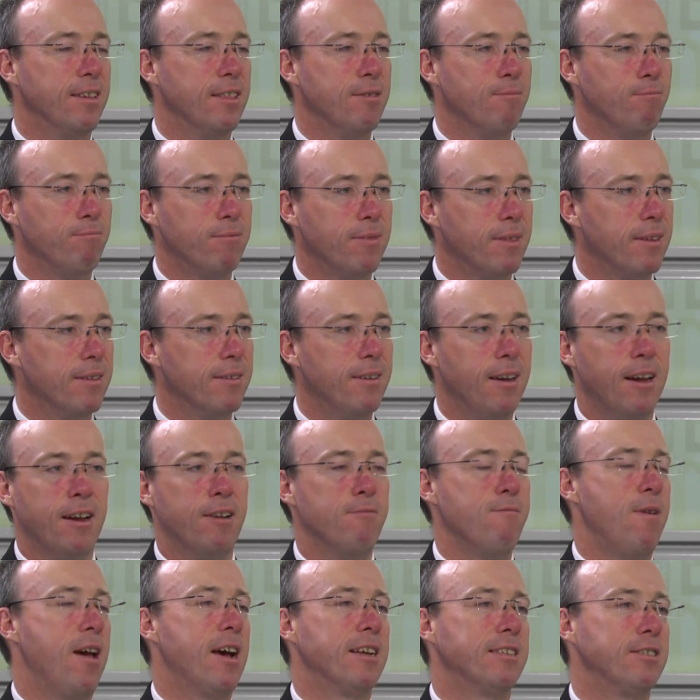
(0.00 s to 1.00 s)
so the
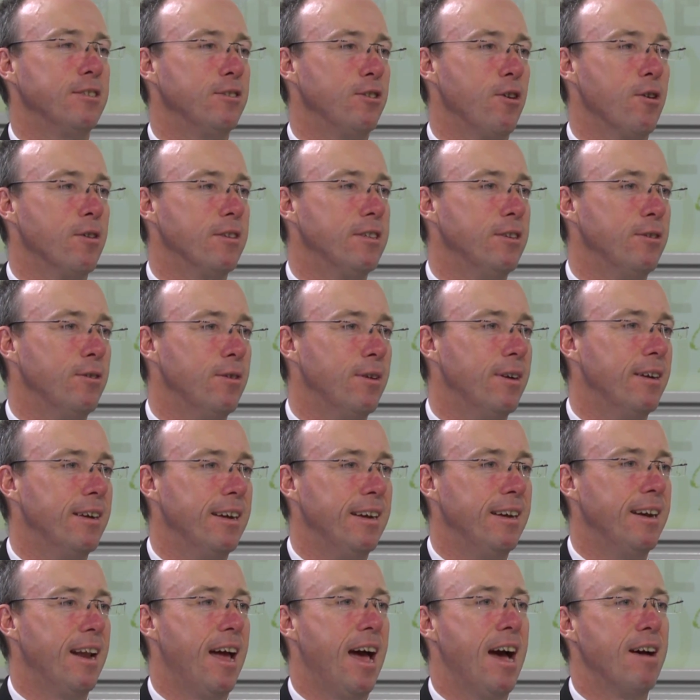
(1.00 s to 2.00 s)
mouse has got to it and
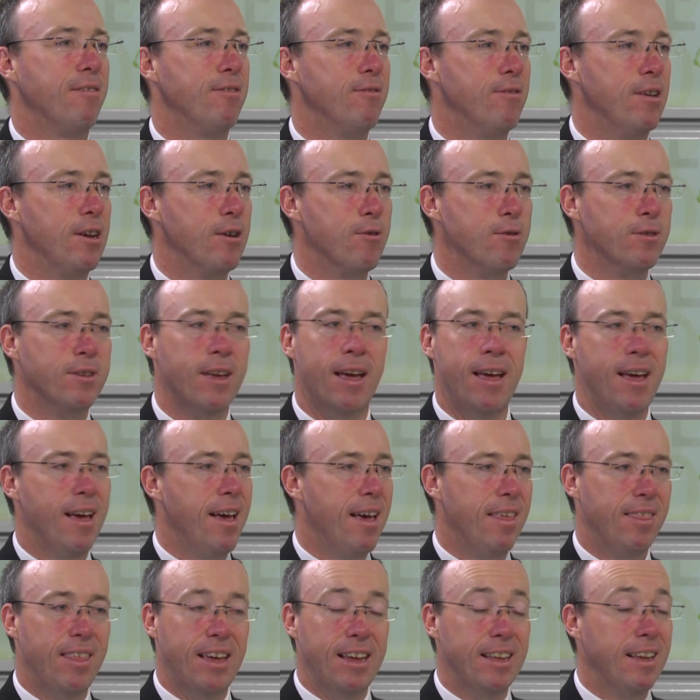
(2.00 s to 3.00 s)
eaten half the records.
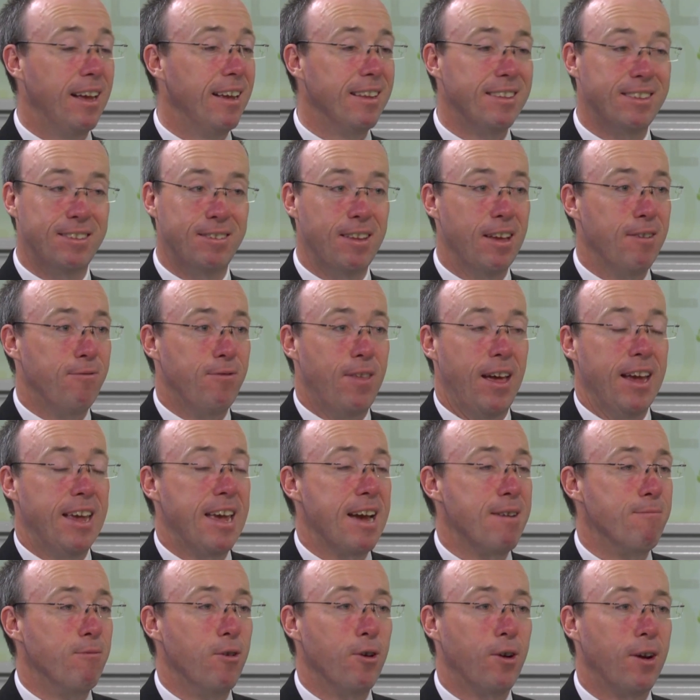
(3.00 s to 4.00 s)
If they
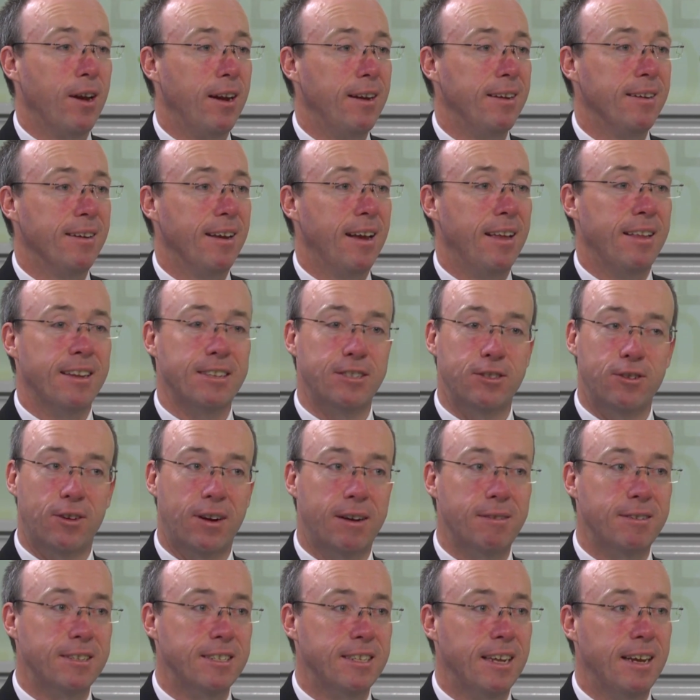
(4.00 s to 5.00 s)
come looking and it's
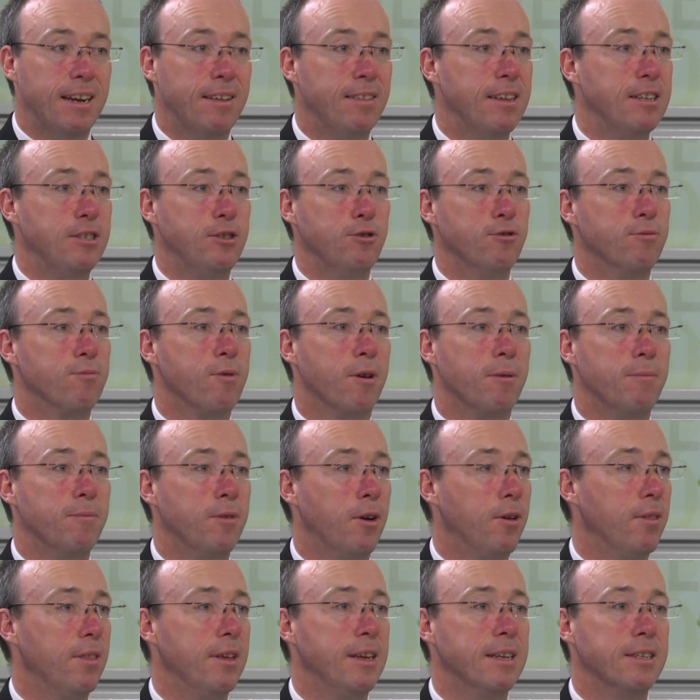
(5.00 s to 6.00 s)
not up to standard, that's your problem,
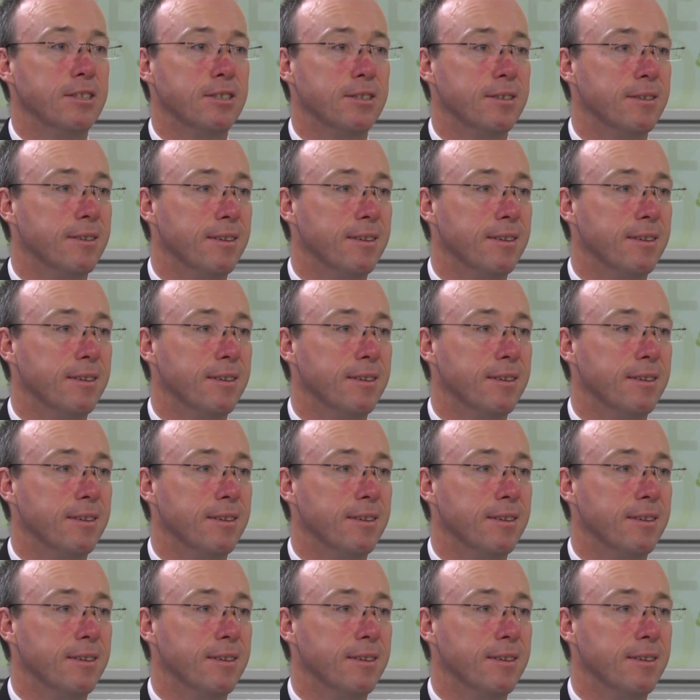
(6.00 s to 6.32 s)
not theirs.